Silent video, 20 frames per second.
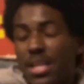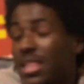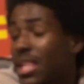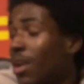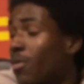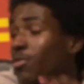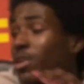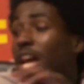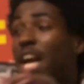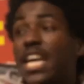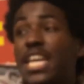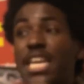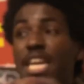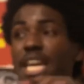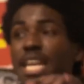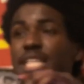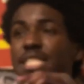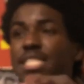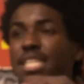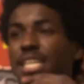Like, when I
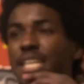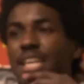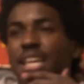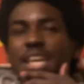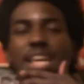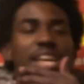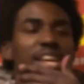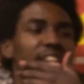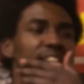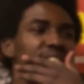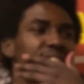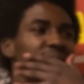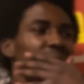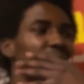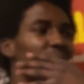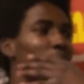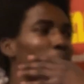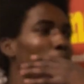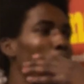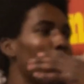kicked it, and it
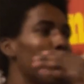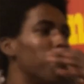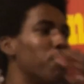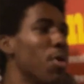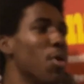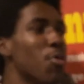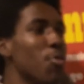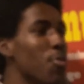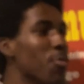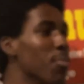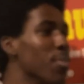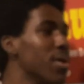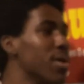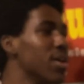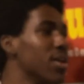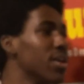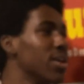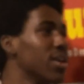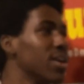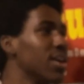said, boom.
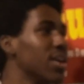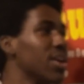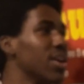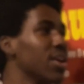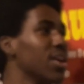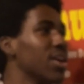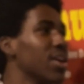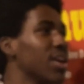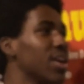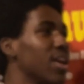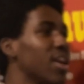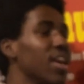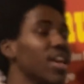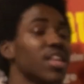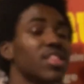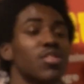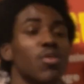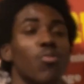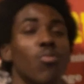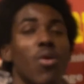It
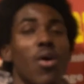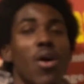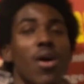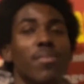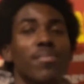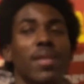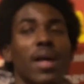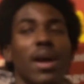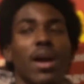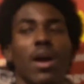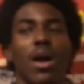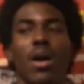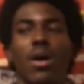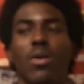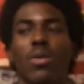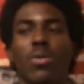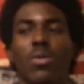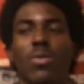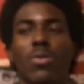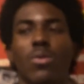hit the wall. I'm like,
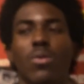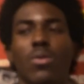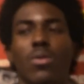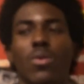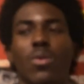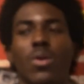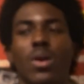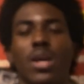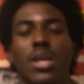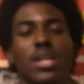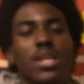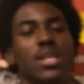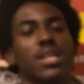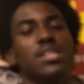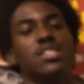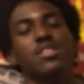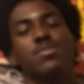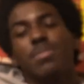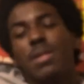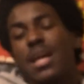oh. And then
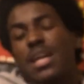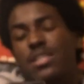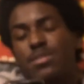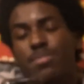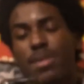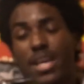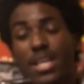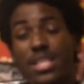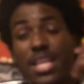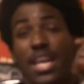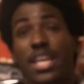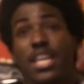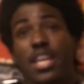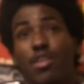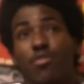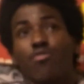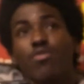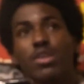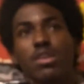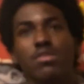it splashed back. Like,
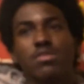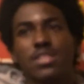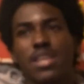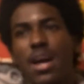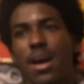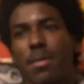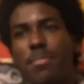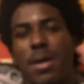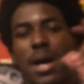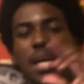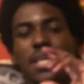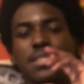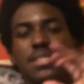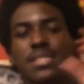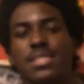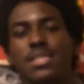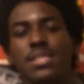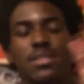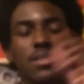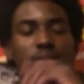in real time, I
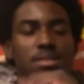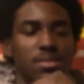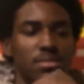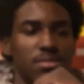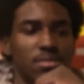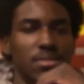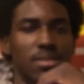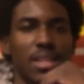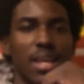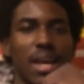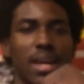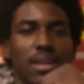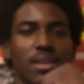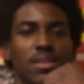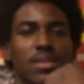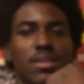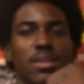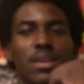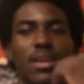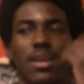seen it. Like,
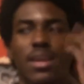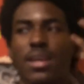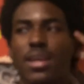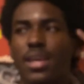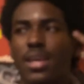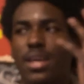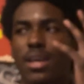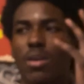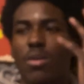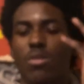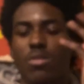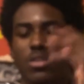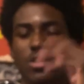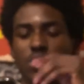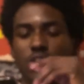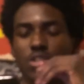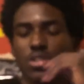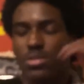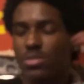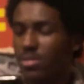hit on the
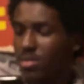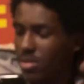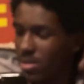shoe.